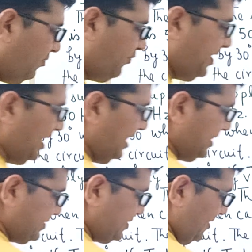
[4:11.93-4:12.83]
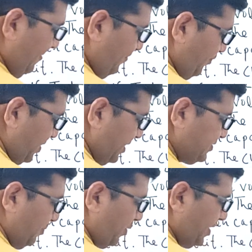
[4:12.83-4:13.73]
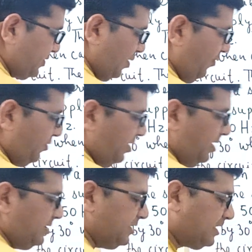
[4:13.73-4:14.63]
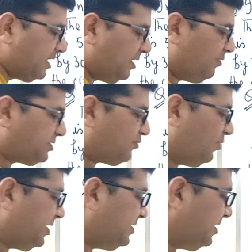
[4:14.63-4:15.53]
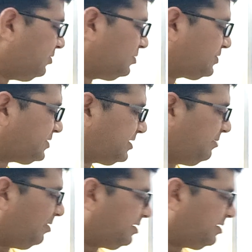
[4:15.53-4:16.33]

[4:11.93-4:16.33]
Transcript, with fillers: VL is the is the product of the current which is flowing in, into the circuit